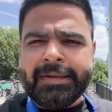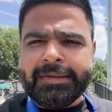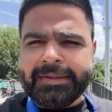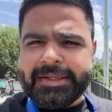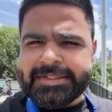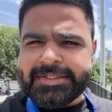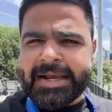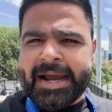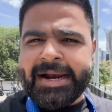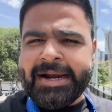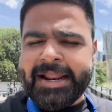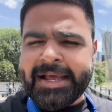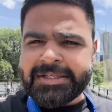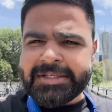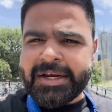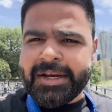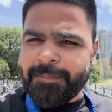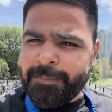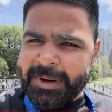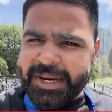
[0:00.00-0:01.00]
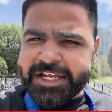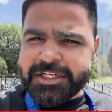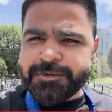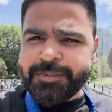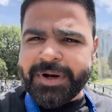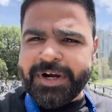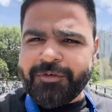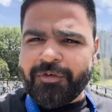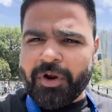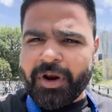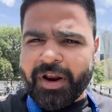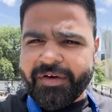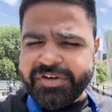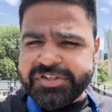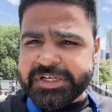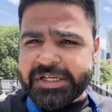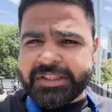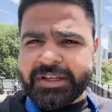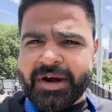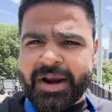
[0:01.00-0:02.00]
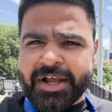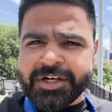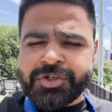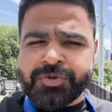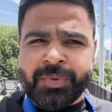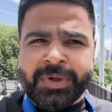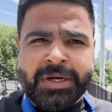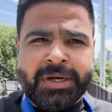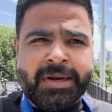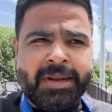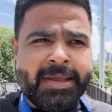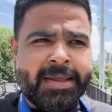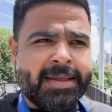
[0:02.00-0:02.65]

the side as a replacement for Ravichandran Ashwin.